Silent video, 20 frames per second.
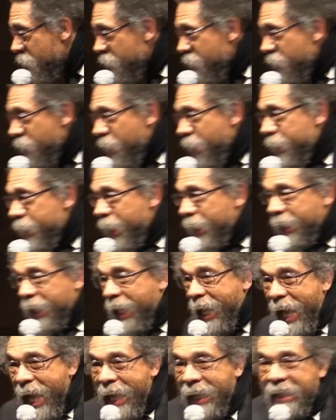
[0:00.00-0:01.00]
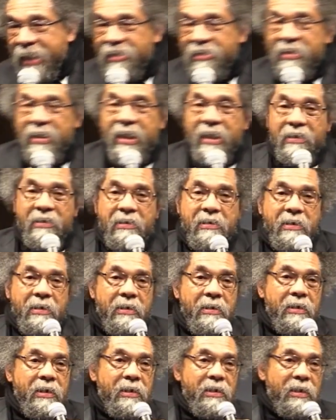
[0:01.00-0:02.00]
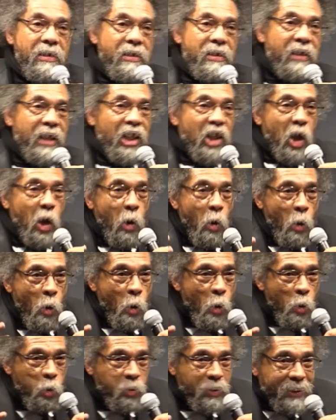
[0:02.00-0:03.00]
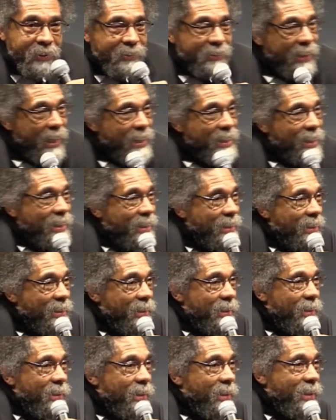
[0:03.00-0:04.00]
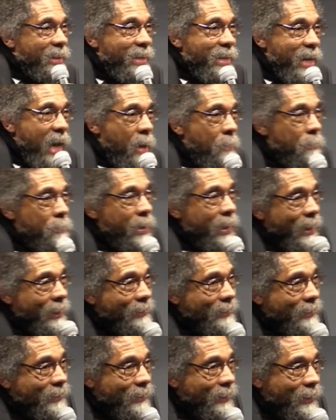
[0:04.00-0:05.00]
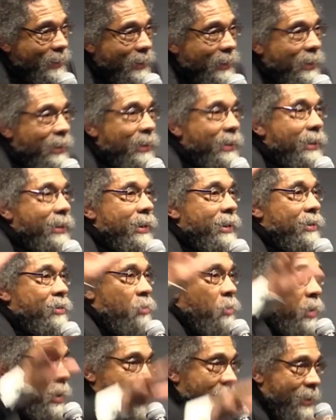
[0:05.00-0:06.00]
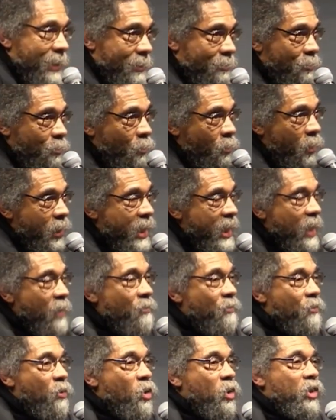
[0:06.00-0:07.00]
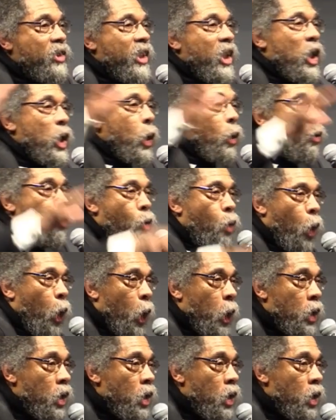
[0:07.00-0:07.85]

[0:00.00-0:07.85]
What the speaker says: And that callousness, that coldness, that numbness is what is reinforcing the worst